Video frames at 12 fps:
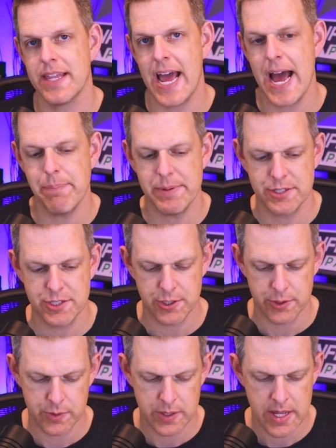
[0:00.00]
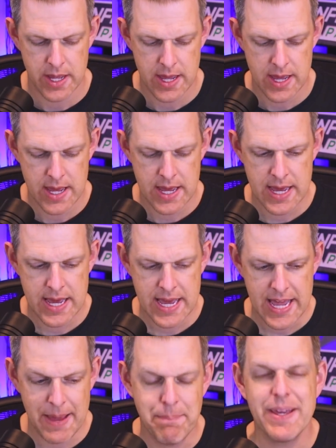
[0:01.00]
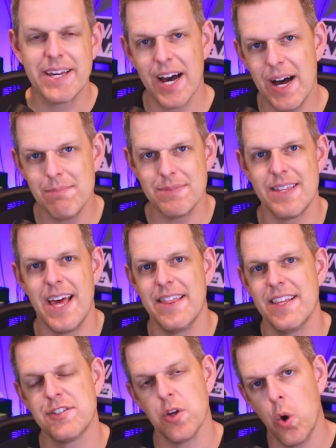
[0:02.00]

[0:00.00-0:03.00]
happens to, it becomes then this